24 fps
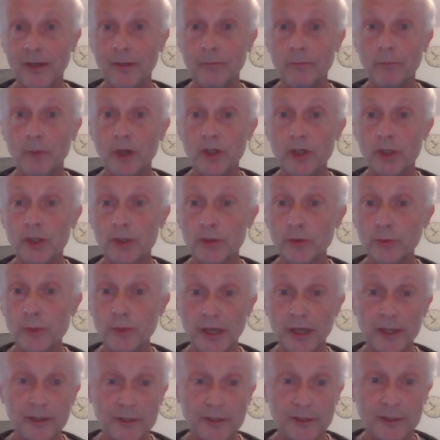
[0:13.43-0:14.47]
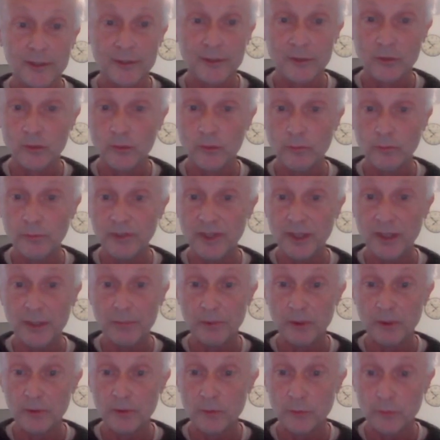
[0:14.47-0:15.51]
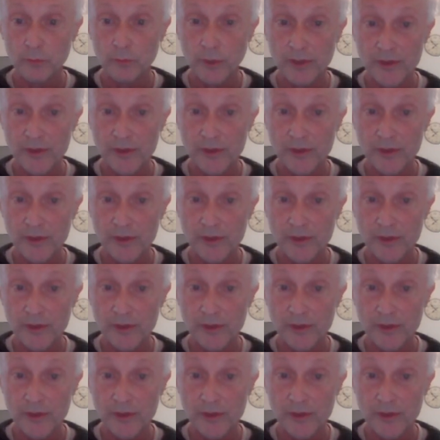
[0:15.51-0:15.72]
much too late to be able to do